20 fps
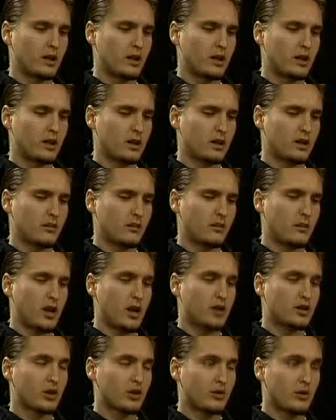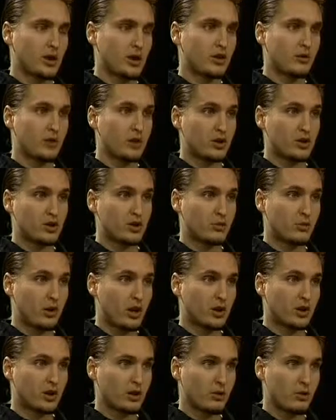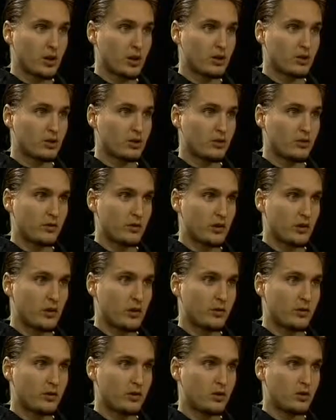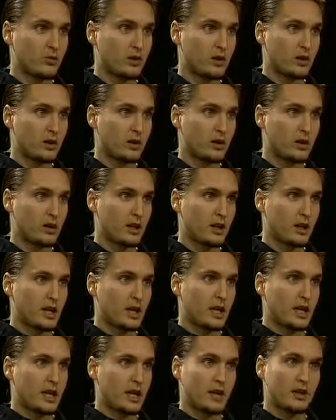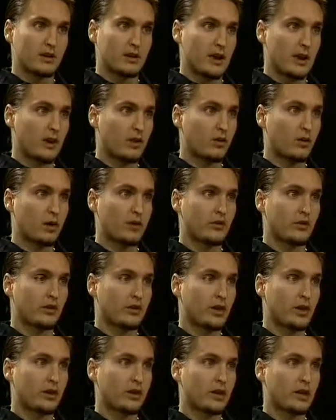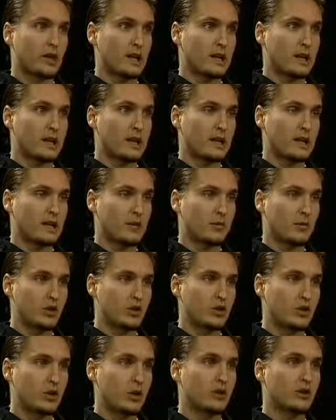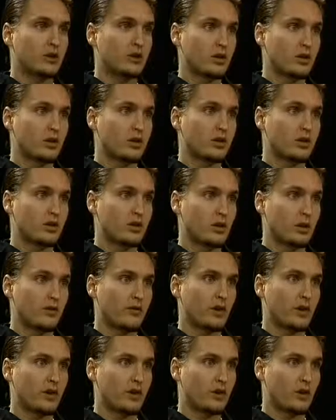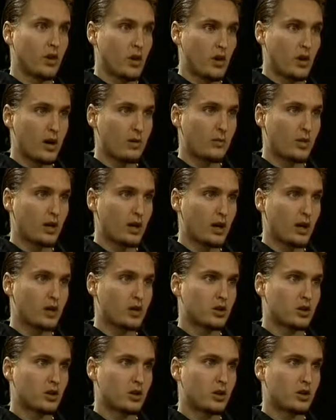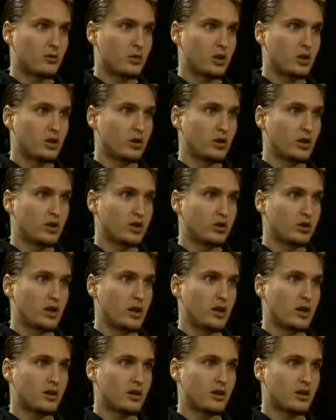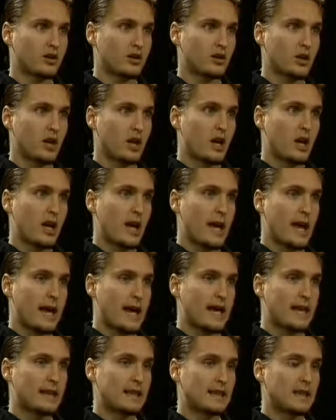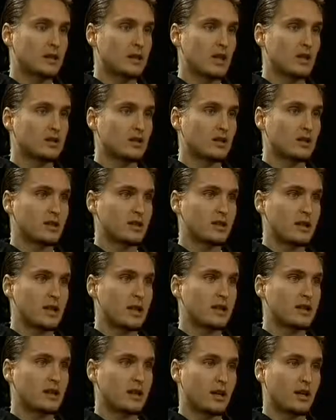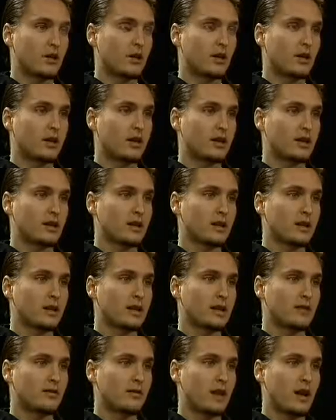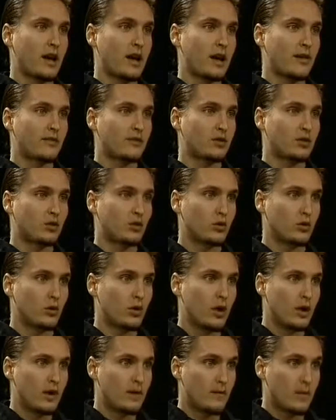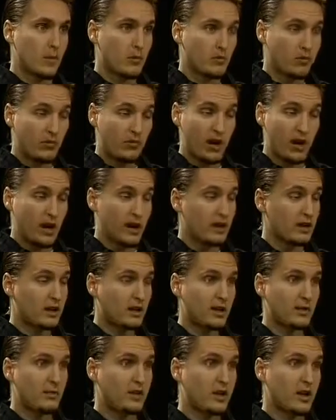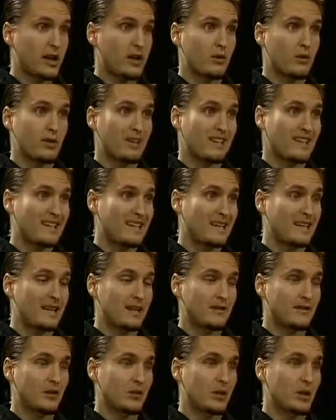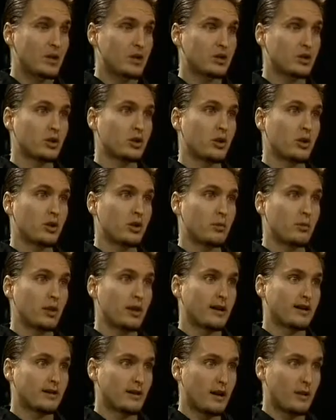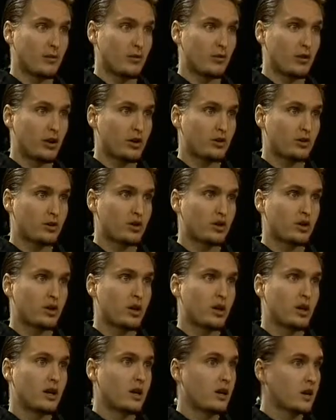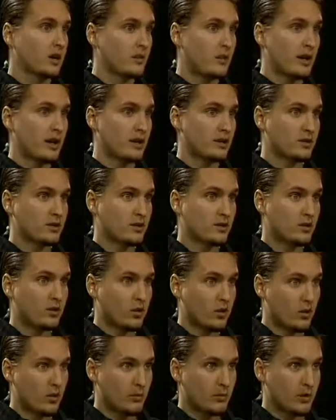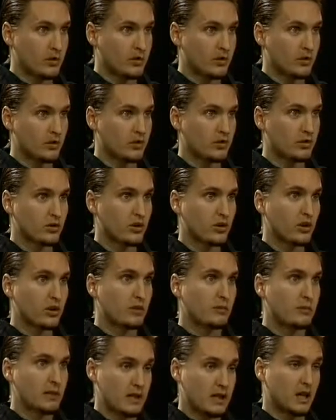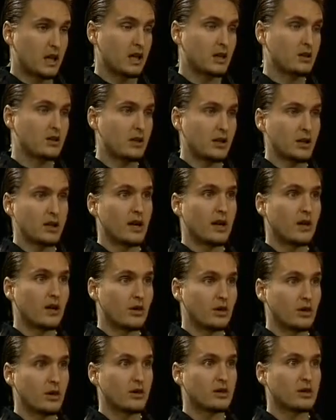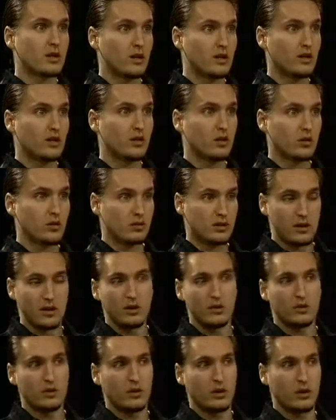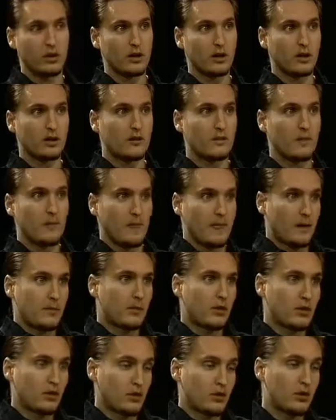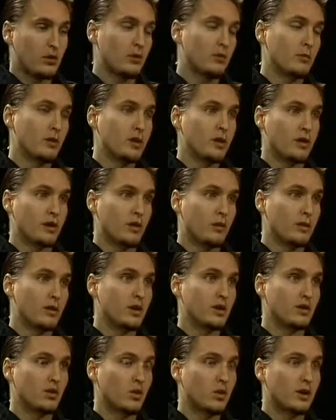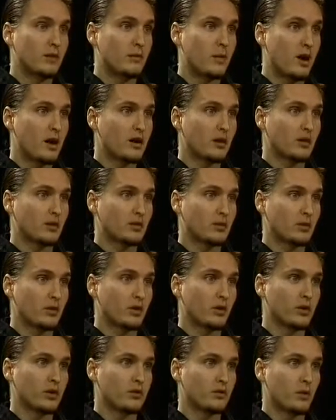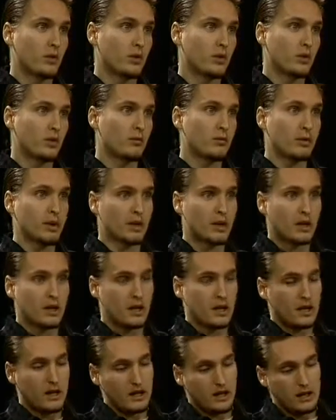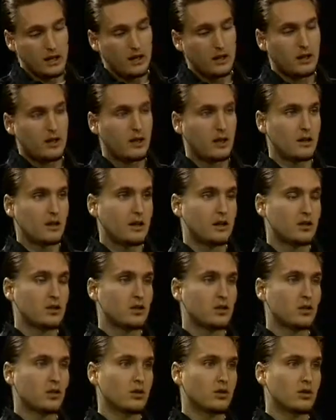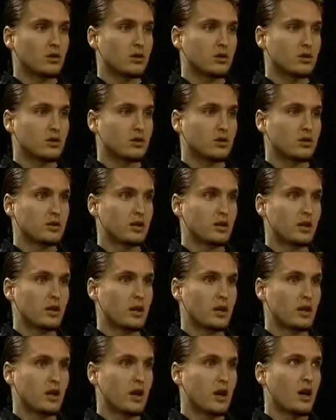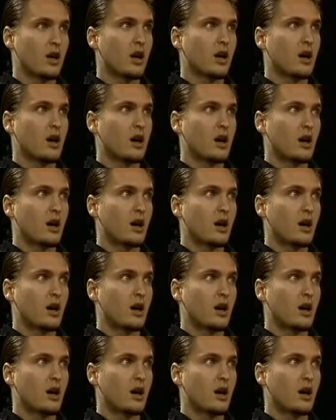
the Mission's project manager for the Carbon-2 plant, has outright said that Mission considers itself under no obligation to meet U.S. standards, and they don't think that they even have to provide the EPA with any information on the plant's operation, capacity, or emissions, because they're not on U.S. territory. They're mere 20 miles from the U.S. border, but they still say that.